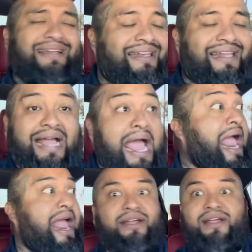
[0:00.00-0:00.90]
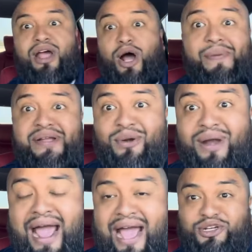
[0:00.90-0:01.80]
I'm like, hey, open your
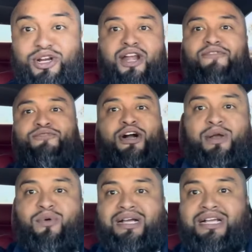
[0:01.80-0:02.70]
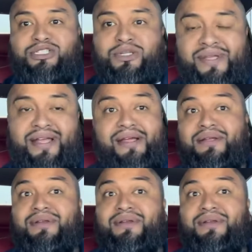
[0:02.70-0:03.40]
eyes. You're going to fucking walk into me, eh?